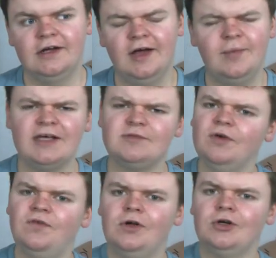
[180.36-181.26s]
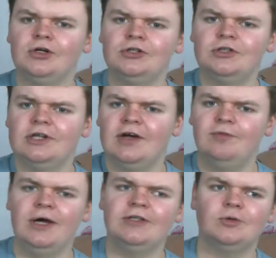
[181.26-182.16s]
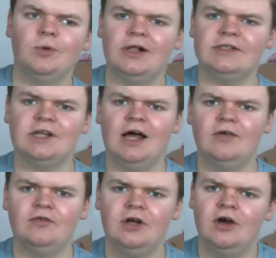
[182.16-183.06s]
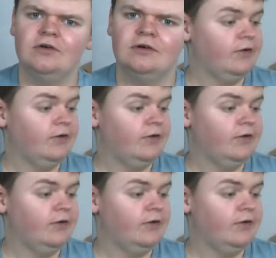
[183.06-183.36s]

It makes me feel good that I've made someone else laugh, you know?